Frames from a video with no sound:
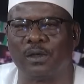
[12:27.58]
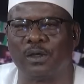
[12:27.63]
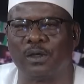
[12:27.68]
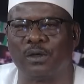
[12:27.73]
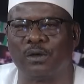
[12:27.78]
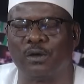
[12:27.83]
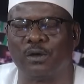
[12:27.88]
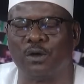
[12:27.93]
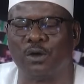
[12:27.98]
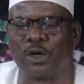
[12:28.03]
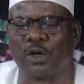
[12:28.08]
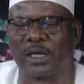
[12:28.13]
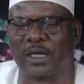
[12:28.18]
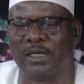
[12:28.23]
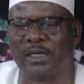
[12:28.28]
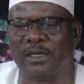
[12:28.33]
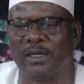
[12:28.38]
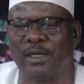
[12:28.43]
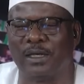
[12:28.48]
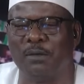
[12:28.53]
okay,
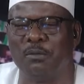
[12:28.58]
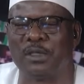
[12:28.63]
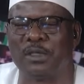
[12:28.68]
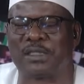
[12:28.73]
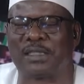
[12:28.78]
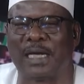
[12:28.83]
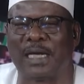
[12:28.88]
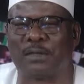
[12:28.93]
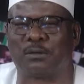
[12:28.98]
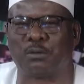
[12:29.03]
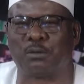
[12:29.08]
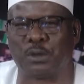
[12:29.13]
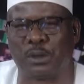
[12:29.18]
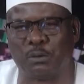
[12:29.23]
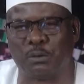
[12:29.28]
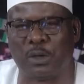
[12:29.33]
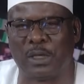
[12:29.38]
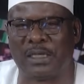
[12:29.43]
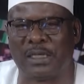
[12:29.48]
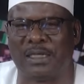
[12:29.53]
let me start with the
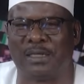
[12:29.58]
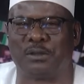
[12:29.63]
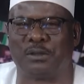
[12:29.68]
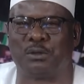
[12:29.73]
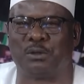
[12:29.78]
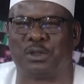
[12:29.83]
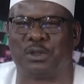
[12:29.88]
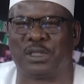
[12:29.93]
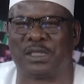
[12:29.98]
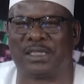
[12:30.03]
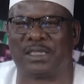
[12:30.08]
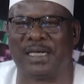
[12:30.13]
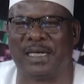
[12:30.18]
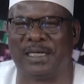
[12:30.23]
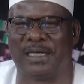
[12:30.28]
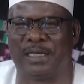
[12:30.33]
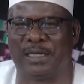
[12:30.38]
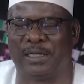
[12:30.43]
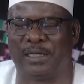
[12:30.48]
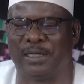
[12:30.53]
one that you just
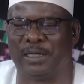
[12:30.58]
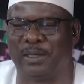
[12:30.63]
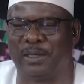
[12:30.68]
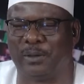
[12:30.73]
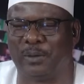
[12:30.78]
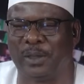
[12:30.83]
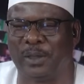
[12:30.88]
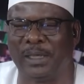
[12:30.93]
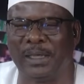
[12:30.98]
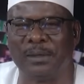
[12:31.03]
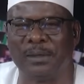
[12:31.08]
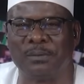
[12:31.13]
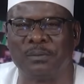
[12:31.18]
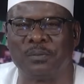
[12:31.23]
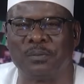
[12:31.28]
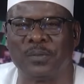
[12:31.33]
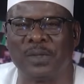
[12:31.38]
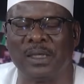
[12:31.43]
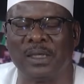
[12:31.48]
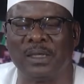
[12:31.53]
ended now.
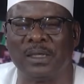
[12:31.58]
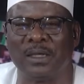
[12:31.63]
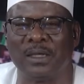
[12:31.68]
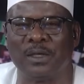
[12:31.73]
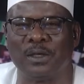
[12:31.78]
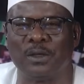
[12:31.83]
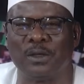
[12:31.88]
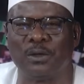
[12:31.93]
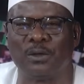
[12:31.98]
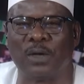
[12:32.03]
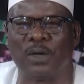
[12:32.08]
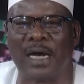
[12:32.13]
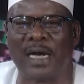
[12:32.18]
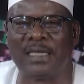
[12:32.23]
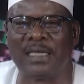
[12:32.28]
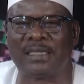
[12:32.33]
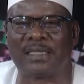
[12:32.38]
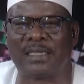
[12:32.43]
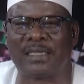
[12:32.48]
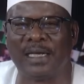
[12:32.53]
Do I
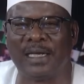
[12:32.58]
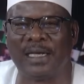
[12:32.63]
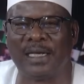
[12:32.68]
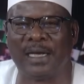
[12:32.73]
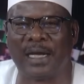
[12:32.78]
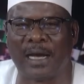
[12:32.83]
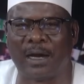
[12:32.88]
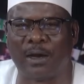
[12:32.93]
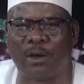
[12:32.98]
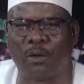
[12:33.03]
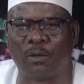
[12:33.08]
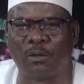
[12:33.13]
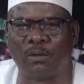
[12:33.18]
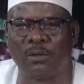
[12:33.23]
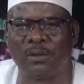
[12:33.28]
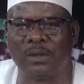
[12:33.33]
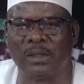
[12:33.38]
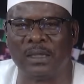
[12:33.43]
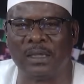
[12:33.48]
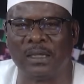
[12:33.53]
say now
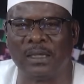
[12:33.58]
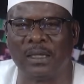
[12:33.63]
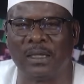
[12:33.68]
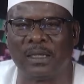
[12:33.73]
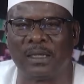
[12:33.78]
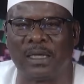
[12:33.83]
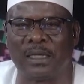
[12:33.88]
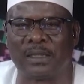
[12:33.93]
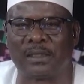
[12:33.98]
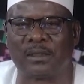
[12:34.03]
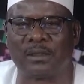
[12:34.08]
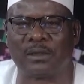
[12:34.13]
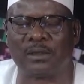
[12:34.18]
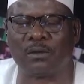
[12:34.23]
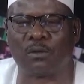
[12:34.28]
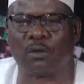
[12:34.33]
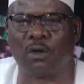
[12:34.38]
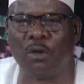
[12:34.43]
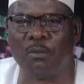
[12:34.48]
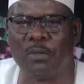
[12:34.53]
that
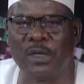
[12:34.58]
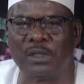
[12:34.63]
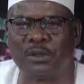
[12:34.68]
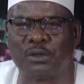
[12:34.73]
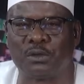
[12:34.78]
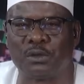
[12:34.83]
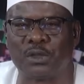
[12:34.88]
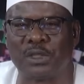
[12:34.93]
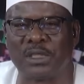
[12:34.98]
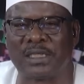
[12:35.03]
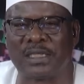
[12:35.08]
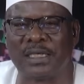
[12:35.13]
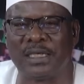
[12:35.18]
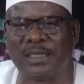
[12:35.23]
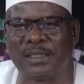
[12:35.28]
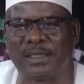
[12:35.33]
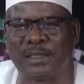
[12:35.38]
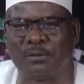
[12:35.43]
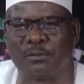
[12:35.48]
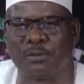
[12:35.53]
coming to this
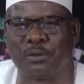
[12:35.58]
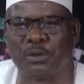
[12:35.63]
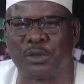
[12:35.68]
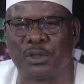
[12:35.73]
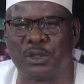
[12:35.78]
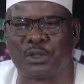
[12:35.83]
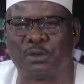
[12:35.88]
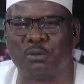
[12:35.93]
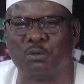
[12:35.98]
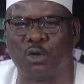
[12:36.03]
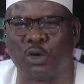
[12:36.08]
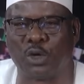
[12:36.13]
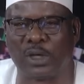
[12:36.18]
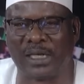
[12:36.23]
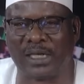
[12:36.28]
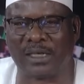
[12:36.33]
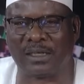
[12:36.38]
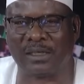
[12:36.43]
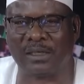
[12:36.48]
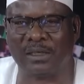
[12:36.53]
interview this
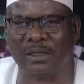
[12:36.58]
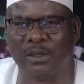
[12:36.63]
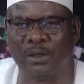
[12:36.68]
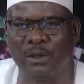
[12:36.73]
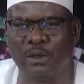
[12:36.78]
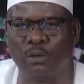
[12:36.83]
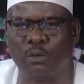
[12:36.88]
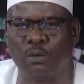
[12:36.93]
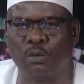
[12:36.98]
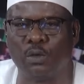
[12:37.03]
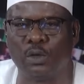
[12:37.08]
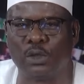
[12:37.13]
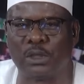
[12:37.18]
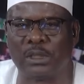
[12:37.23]
morning would